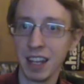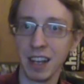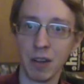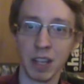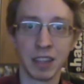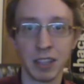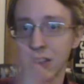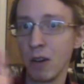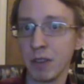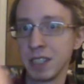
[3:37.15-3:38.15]
like,
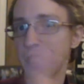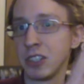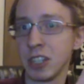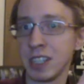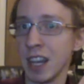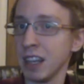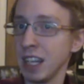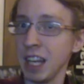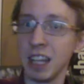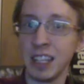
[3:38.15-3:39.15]
no, this is just set in
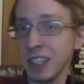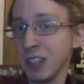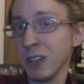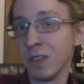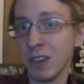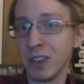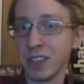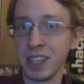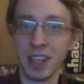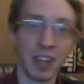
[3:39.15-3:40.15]
the Alien
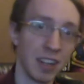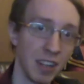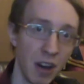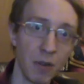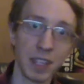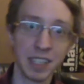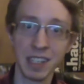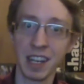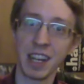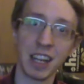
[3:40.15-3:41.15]
universe. And, no, this
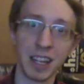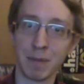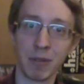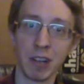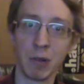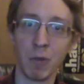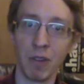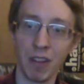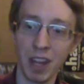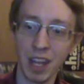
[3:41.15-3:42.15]
is an Alien
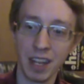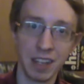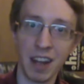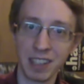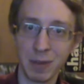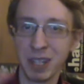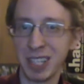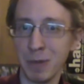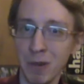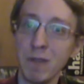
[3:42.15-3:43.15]
prequel. Not so much
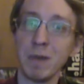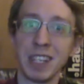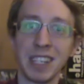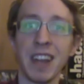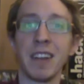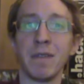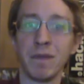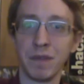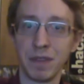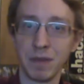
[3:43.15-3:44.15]
in the movie, but just a lot of
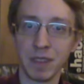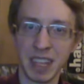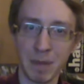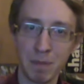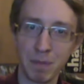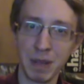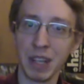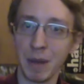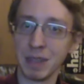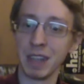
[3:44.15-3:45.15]
the
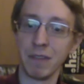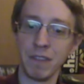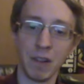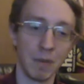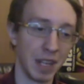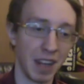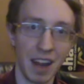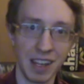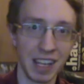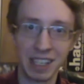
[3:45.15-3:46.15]
build up to the film, and
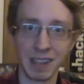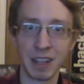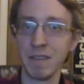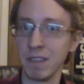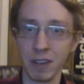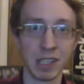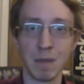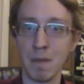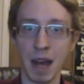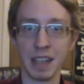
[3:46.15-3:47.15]
it's a
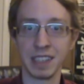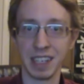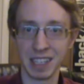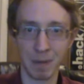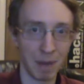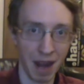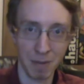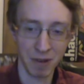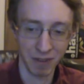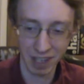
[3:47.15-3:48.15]
confusing mess, and it's a
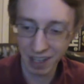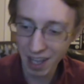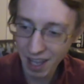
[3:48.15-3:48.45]
bad movie.